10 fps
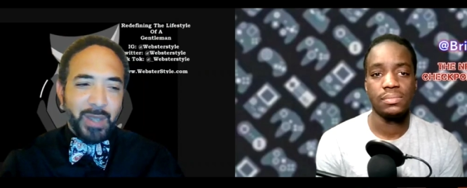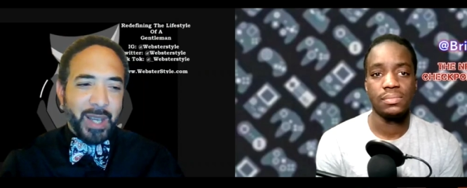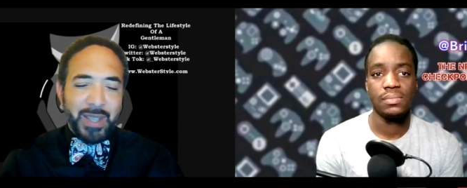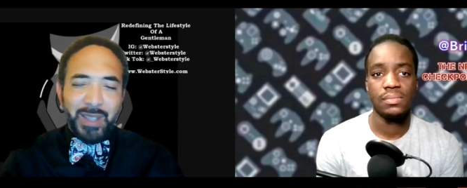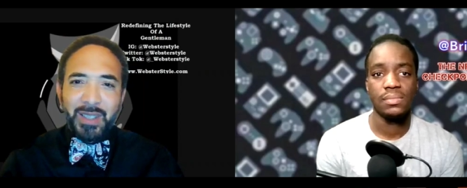Speaker 1: mm-hmm.
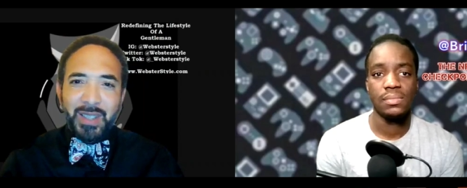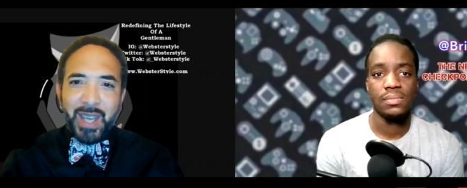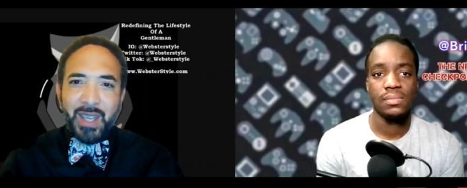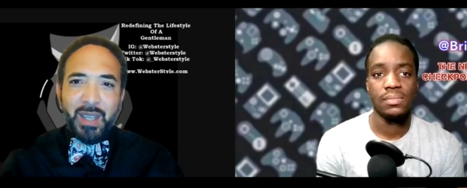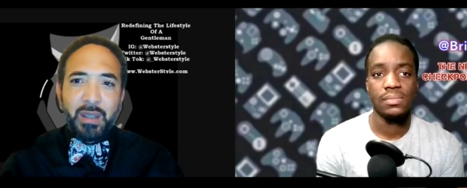I think
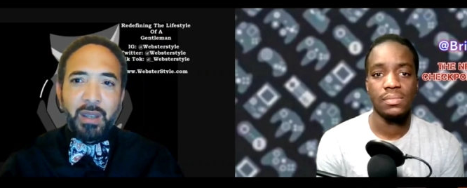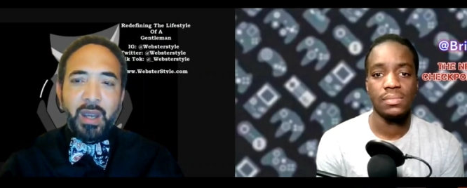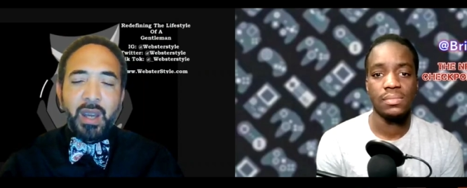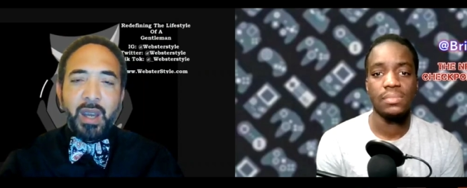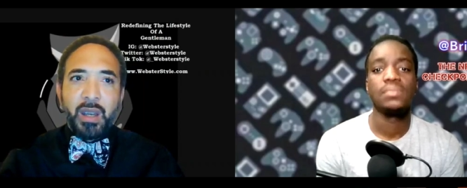today,
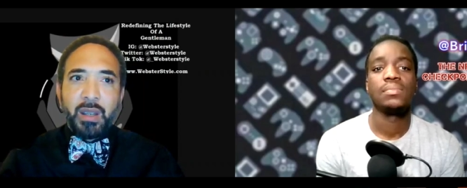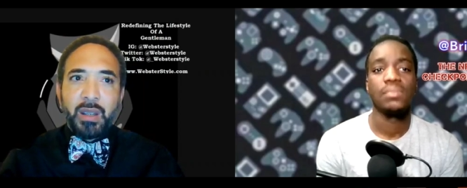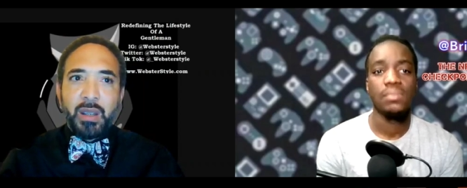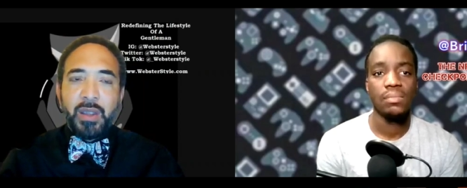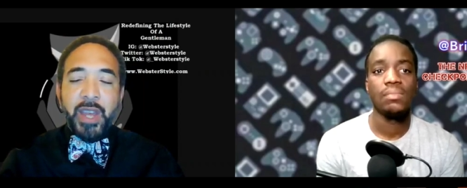
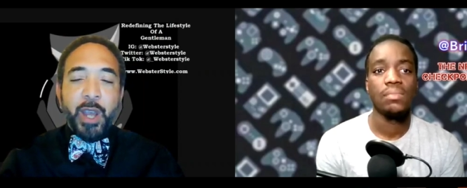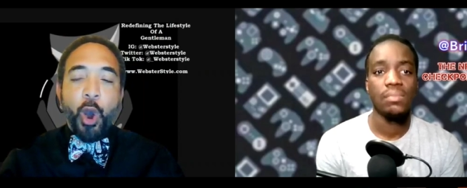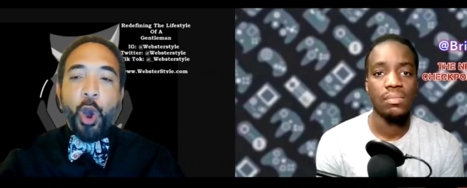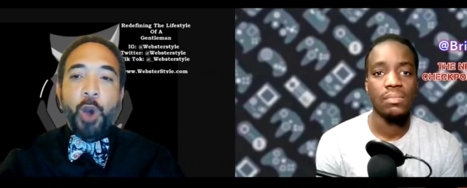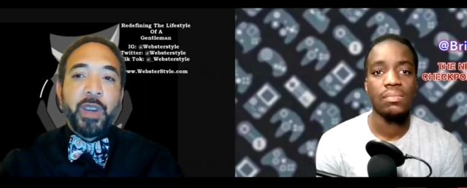they
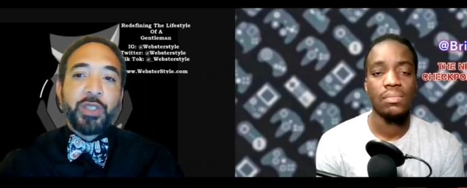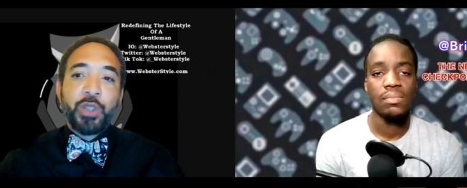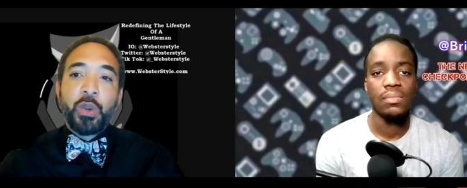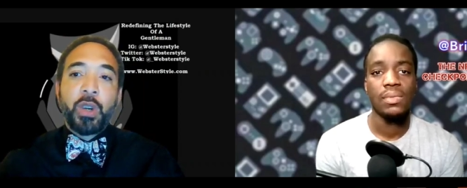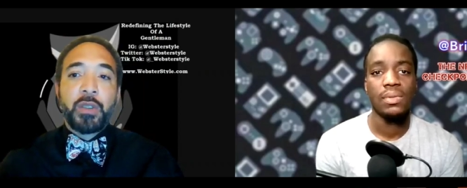already
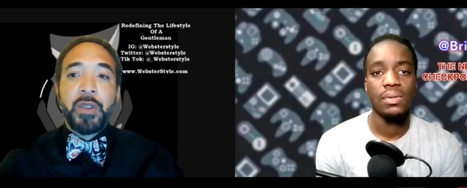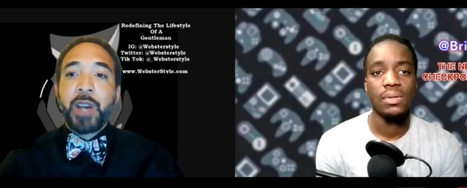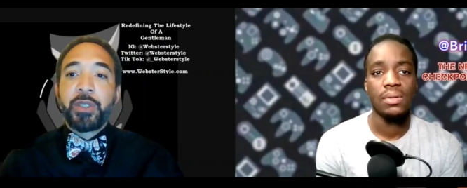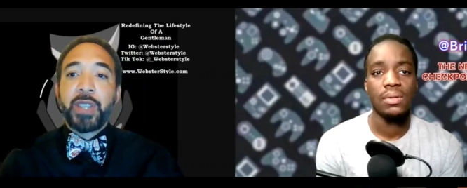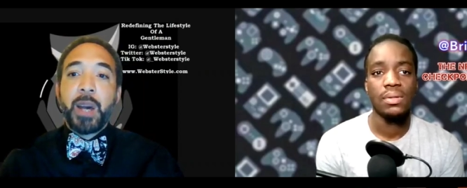sold hundred
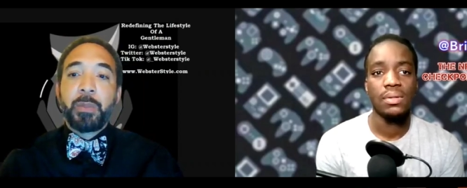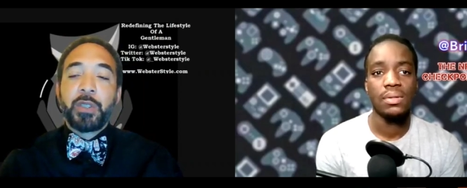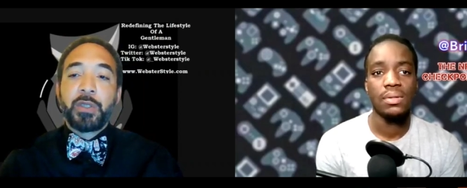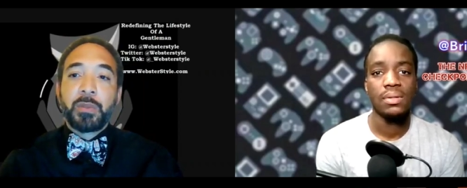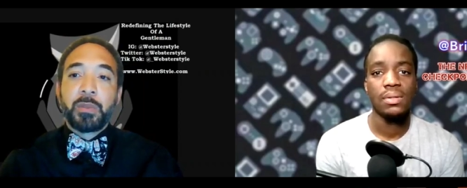thousand
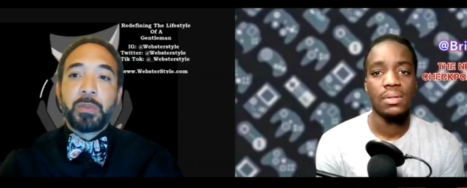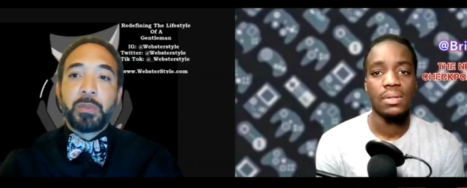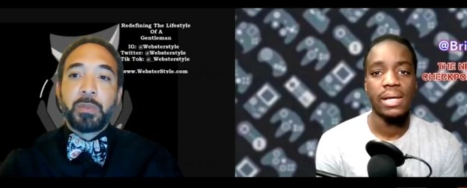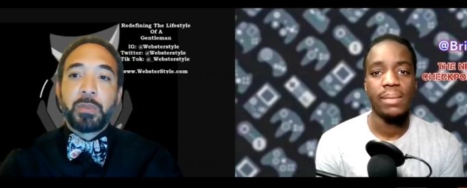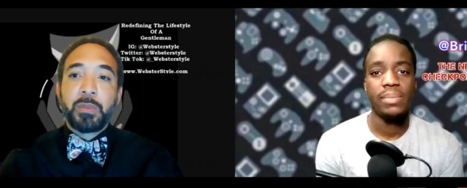copies.
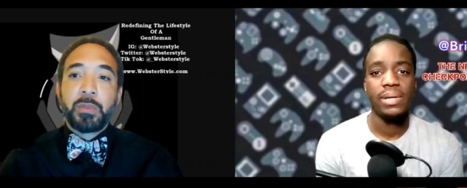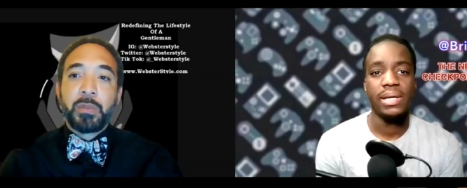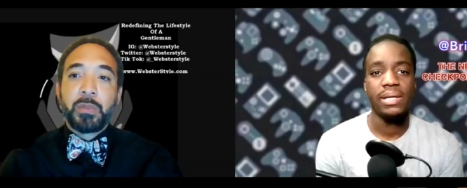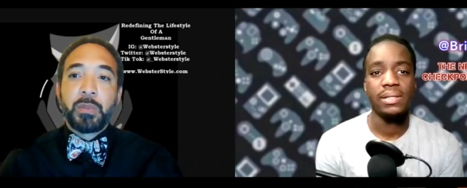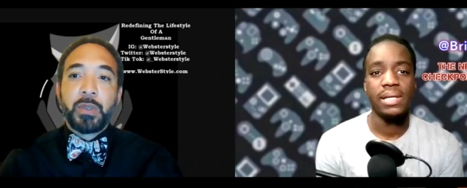
Speaker 2: I
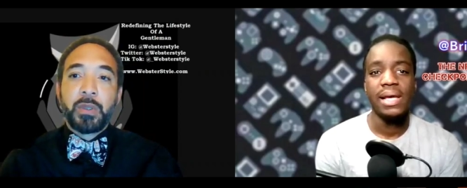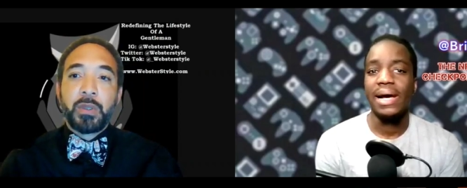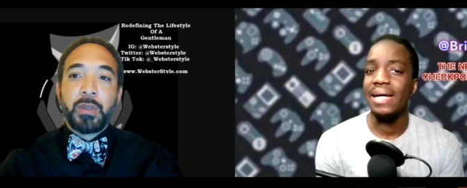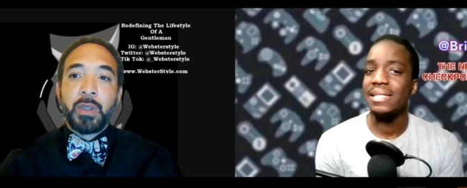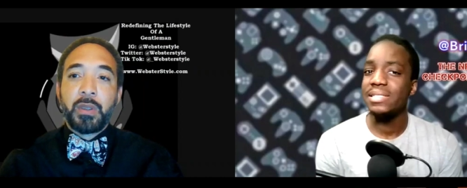bet.
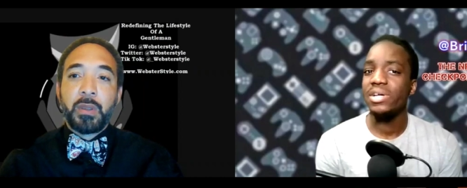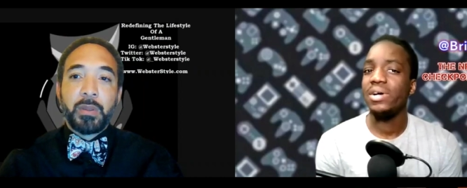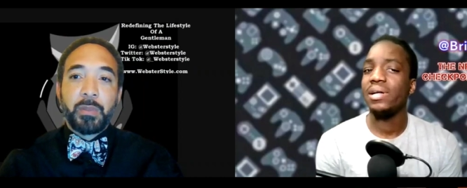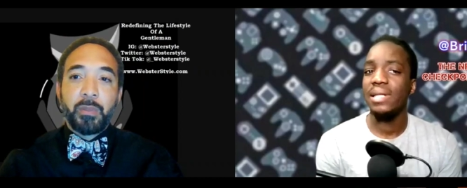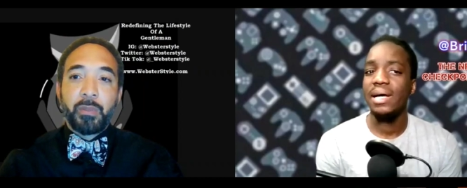I
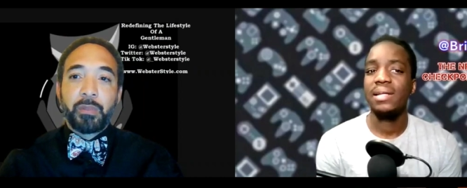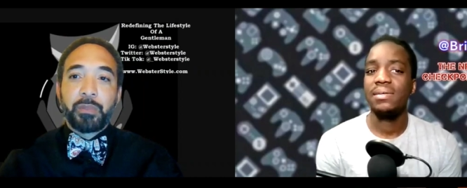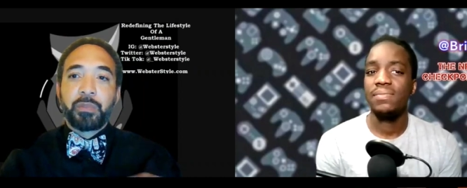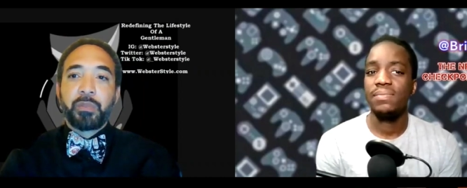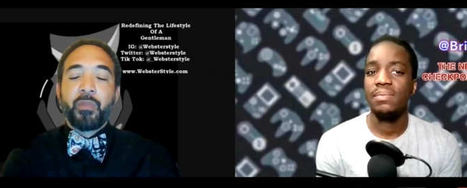saw a lot
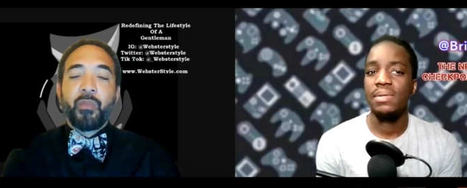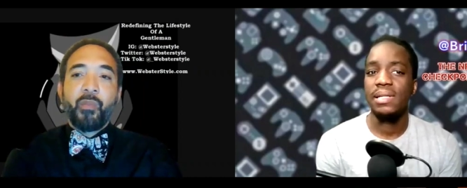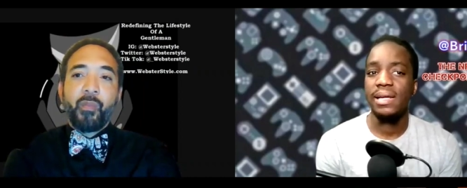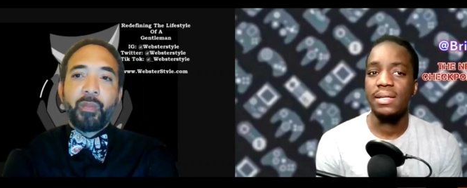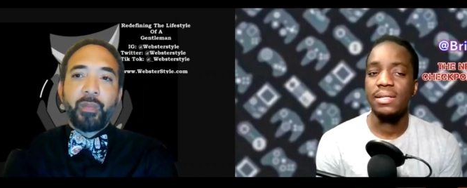of
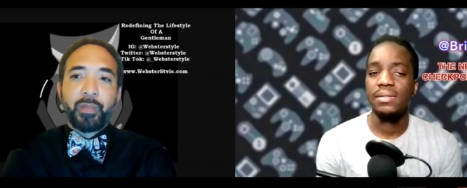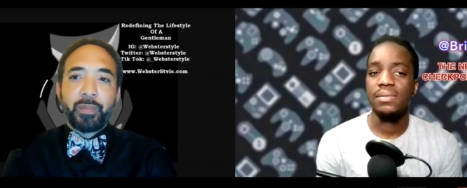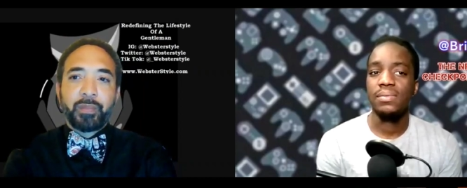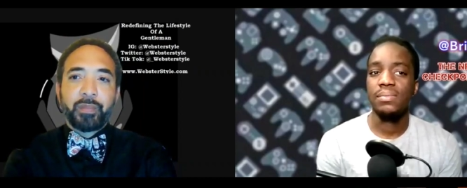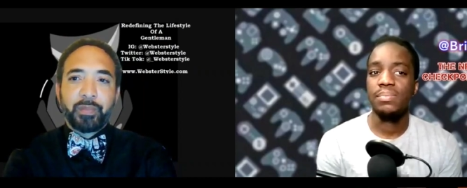like
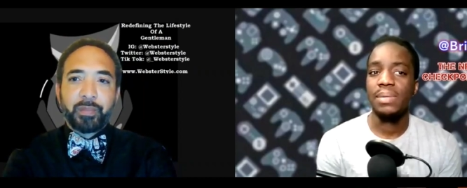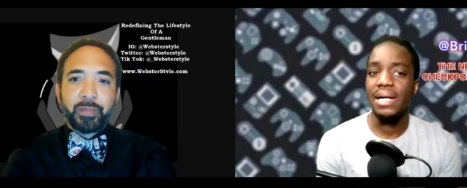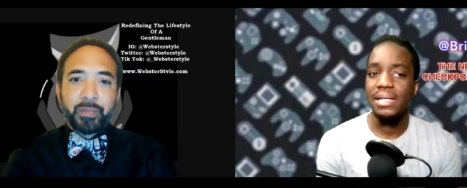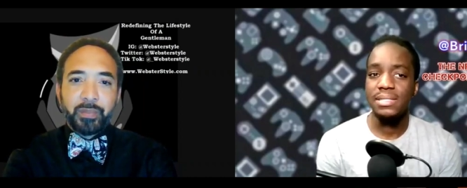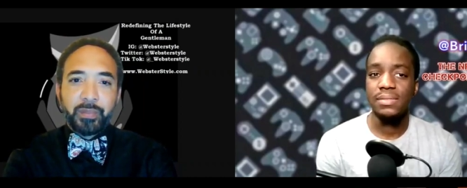
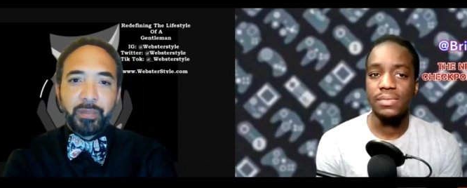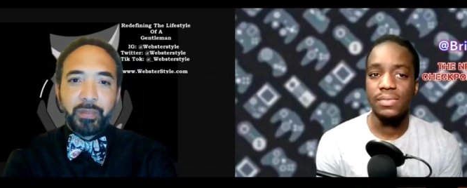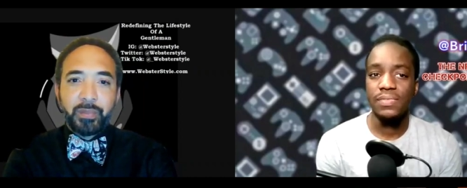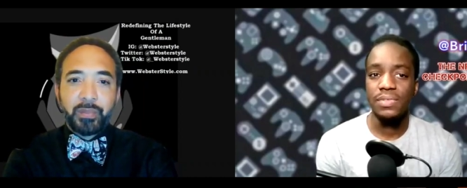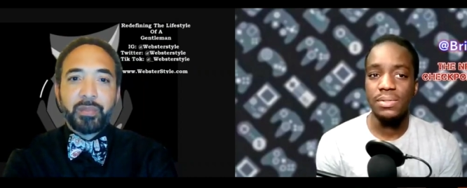positive
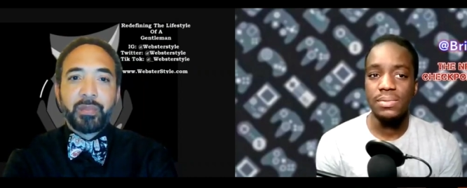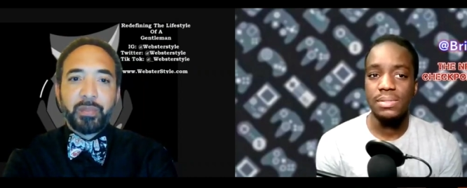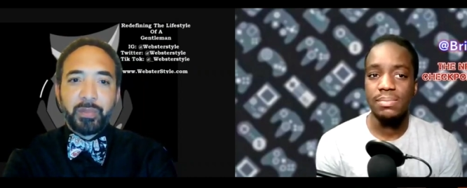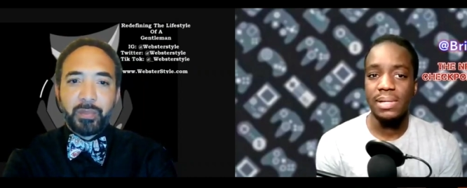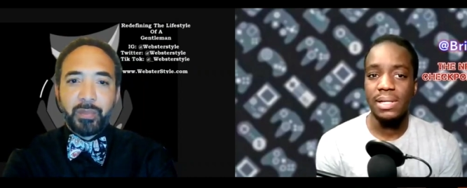
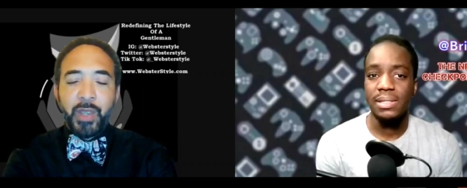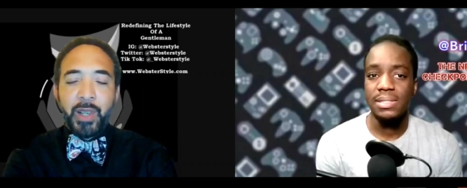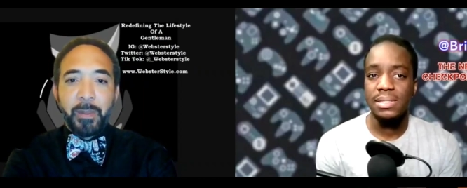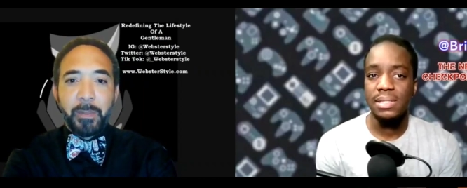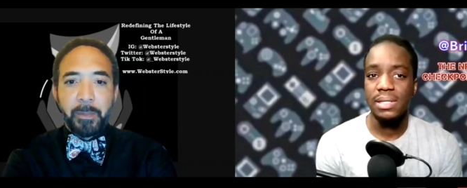reviews about
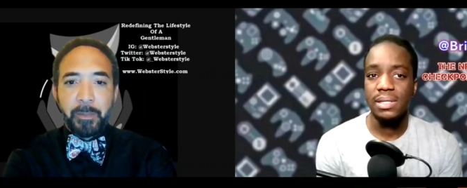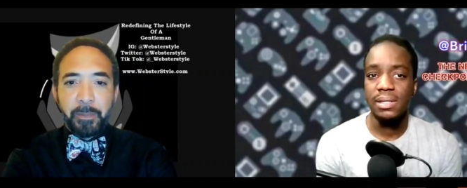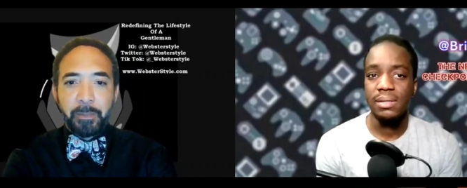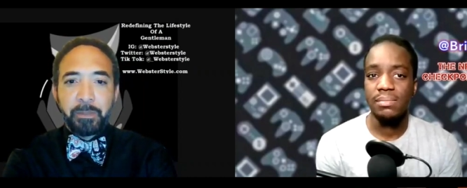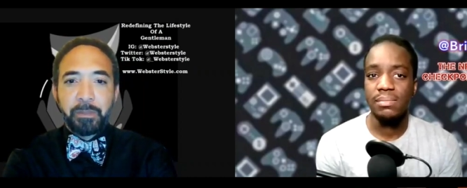this
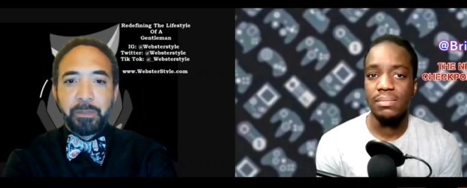game.